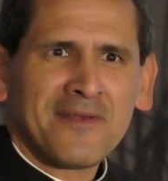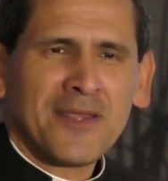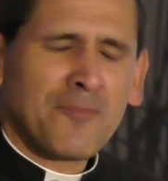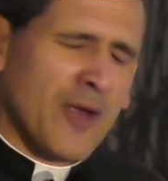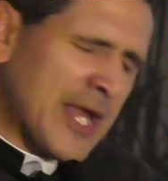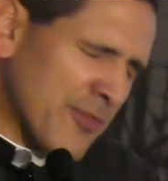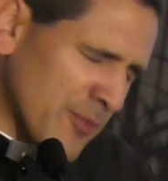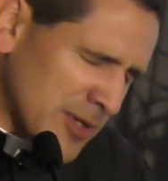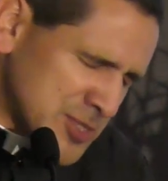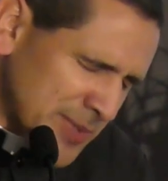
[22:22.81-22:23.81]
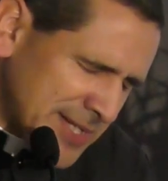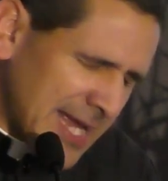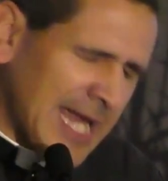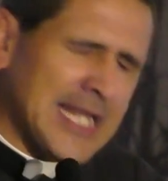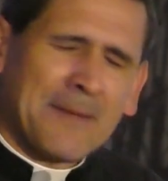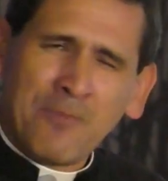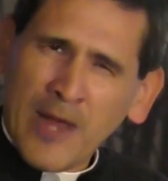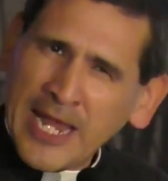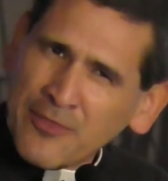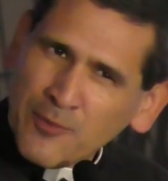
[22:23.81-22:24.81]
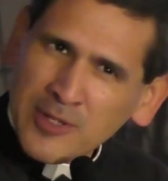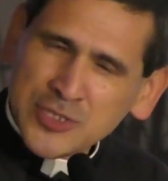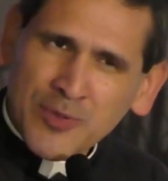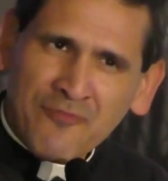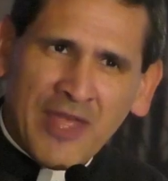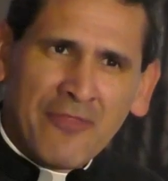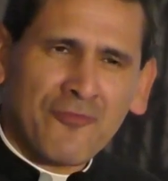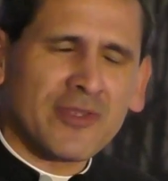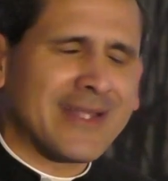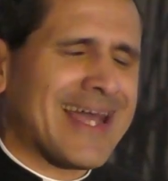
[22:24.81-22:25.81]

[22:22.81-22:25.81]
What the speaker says: And praying the Rosary daily, praying the Rosary faithfully,